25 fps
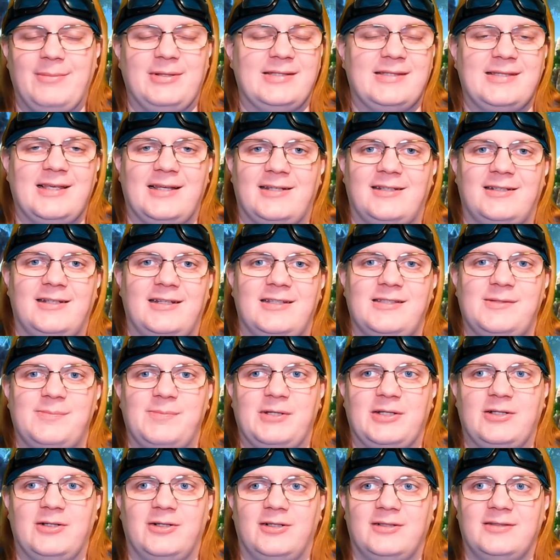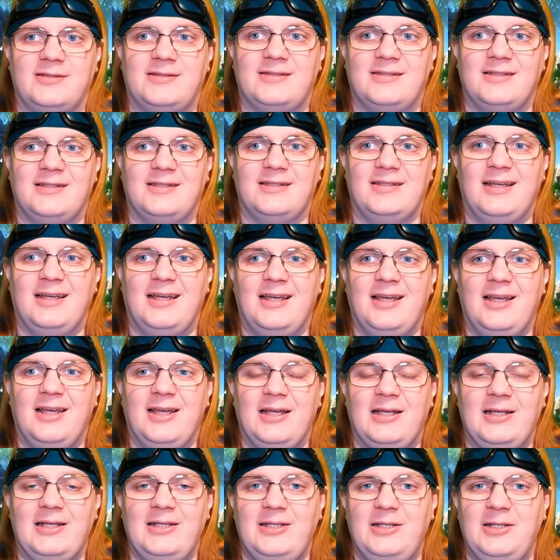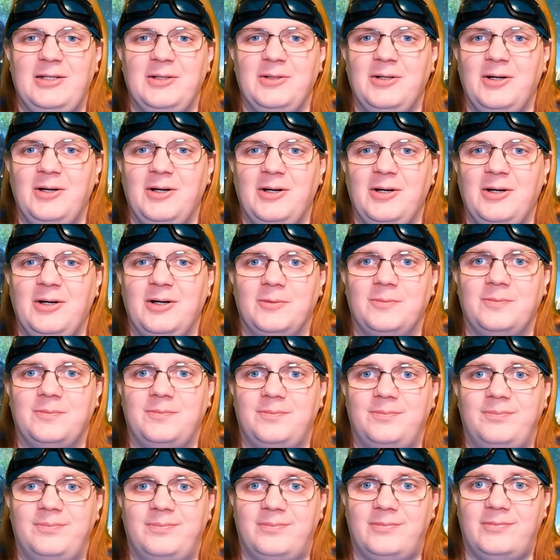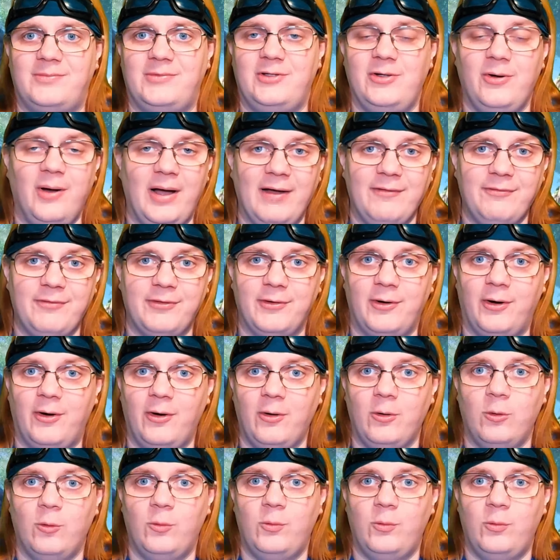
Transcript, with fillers: Saturdays because, you know, you have the whole